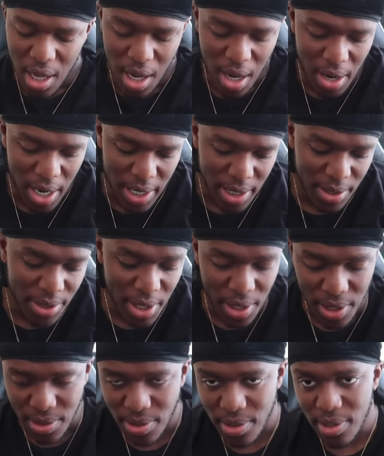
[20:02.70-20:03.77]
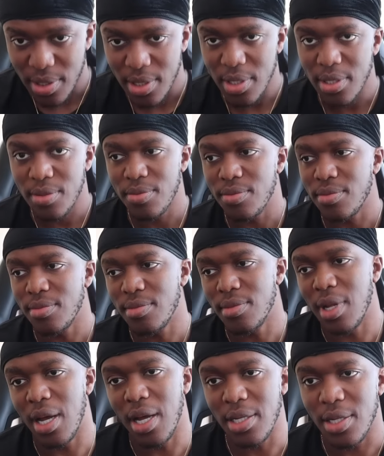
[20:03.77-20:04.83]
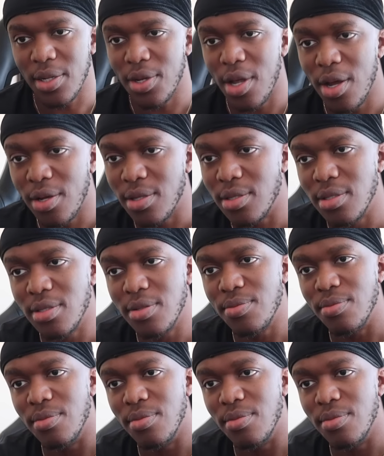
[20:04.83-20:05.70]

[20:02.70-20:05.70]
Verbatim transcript: oh, I don't know. I don't know.